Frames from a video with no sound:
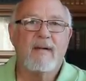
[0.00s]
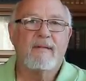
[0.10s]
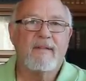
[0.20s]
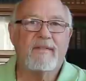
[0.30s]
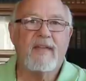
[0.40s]

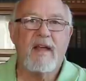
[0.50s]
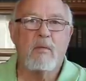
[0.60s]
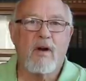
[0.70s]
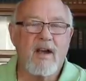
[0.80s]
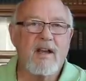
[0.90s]
that they
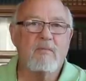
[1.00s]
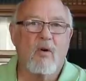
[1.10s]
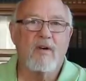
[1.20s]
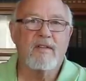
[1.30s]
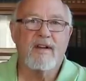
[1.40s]
were any
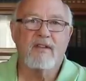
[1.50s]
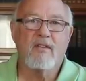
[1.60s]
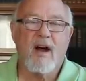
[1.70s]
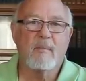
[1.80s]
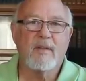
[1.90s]
more than a
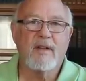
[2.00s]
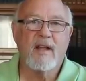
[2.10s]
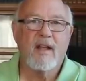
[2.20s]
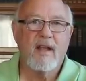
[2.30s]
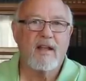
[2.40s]
drop in
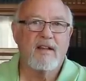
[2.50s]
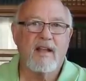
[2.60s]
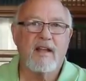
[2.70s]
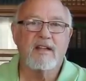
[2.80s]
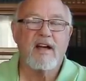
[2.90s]

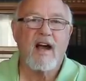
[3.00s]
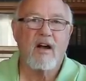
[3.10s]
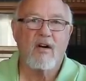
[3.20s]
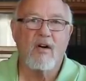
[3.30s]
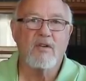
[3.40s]
the
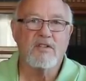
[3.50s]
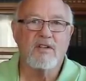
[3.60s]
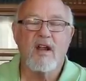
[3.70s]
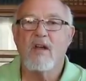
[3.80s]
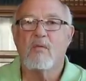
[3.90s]
entire
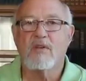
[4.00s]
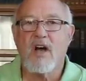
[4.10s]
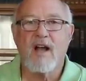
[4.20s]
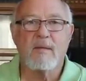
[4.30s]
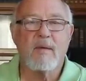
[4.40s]
ocean. We're
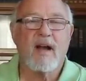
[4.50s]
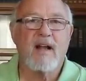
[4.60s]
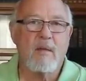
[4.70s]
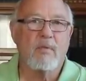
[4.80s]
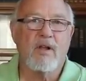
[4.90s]
talking about a
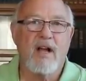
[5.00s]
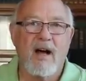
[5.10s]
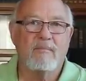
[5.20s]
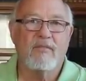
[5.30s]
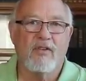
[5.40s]

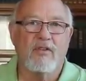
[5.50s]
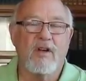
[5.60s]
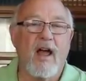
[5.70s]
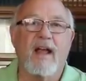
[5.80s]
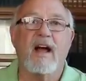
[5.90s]

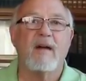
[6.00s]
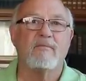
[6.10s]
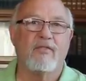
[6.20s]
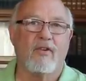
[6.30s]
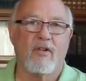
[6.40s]

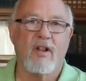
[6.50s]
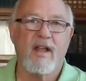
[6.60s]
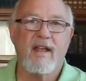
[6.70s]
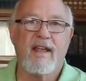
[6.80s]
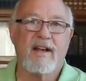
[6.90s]
cupful
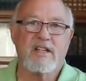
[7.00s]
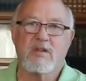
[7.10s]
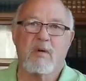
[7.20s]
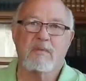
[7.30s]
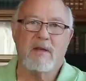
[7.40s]
in a
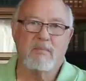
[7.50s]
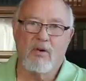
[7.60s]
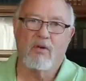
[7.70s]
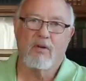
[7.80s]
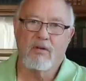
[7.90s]
swimming
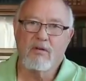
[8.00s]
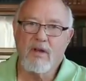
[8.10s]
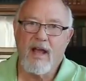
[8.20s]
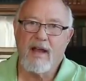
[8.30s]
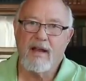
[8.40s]
pool,
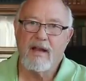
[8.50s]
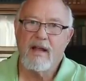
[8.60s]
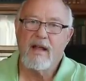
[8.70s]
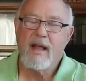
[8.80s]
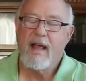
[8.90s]
okay?
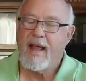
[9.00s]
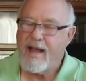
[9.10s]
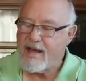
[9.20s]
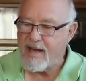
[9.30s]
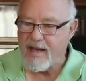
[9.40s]

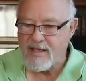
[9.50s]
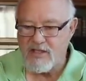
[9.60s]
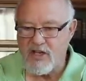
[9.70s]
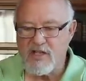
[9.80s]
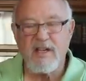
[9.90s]
And it
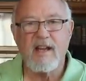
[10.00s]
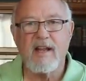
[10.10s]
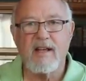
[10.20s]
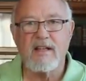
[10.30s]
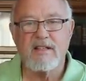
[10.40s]
just
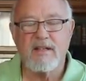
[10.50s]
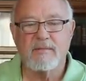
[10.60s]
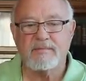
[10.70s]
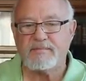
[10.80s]
is,